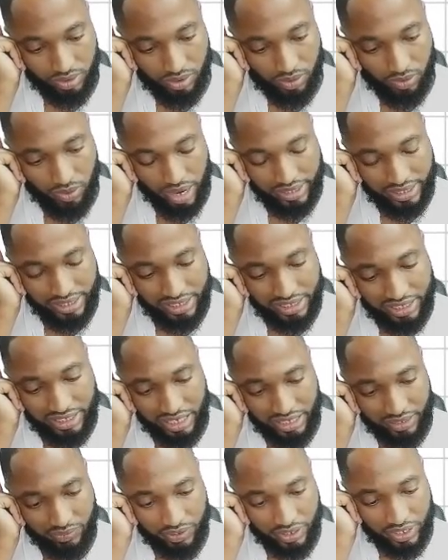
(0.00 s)
Why is it the
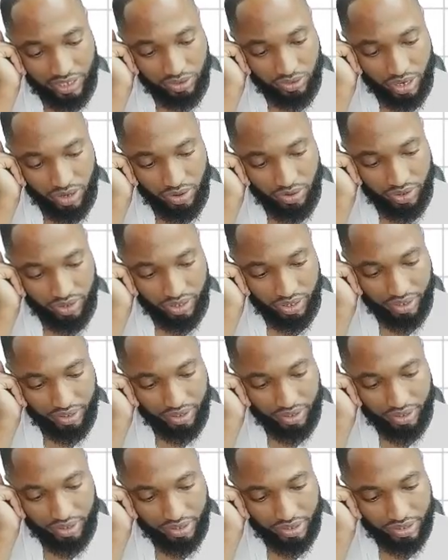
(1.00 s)
chart if you catch what I'm doing there?
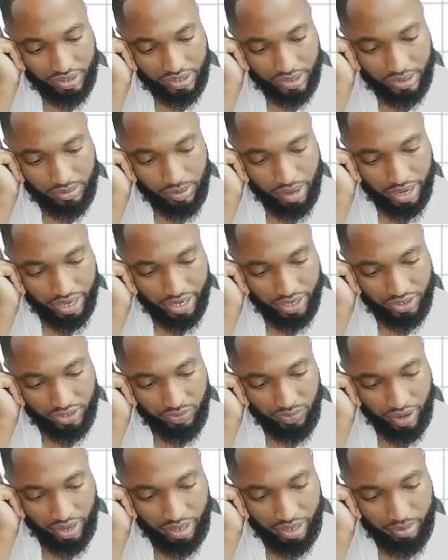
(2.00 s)
6 by h
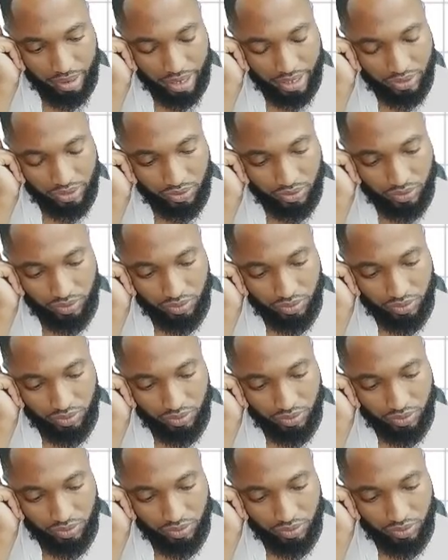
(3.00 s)
divided by 2